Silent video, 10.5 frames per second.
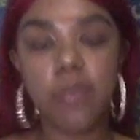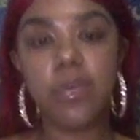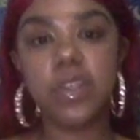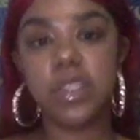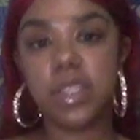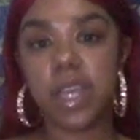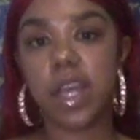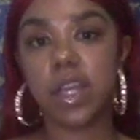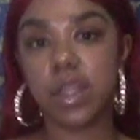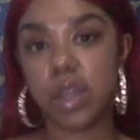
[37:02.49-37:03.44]
would just take
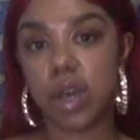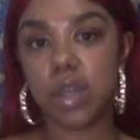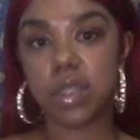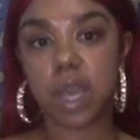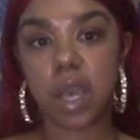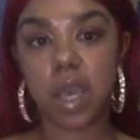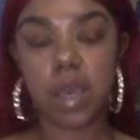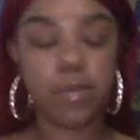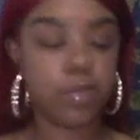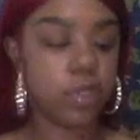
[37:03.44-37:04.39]
like a long
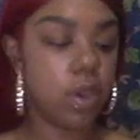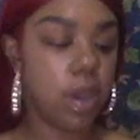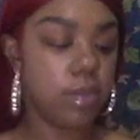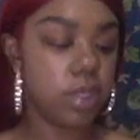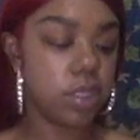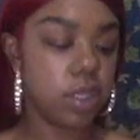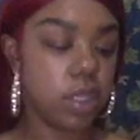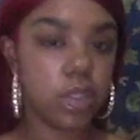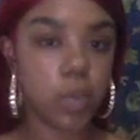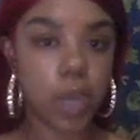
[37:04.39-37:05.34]
time. So, I'm just going
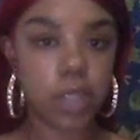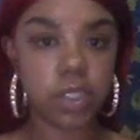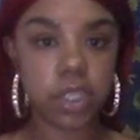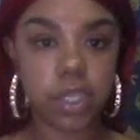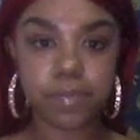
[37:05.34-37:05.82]
to swatch it.